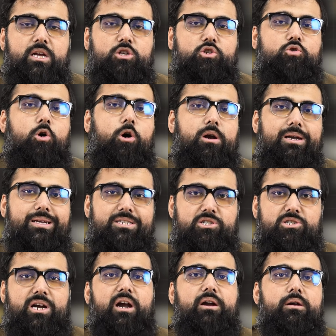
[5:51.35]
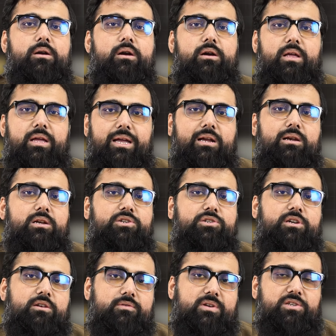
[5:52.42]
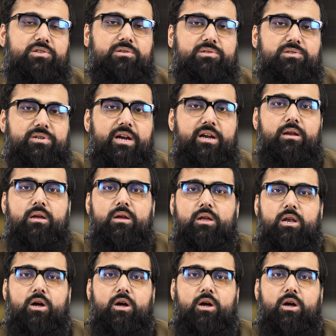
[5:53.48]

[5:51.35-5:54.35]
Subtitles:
it's called standard English conventions, right?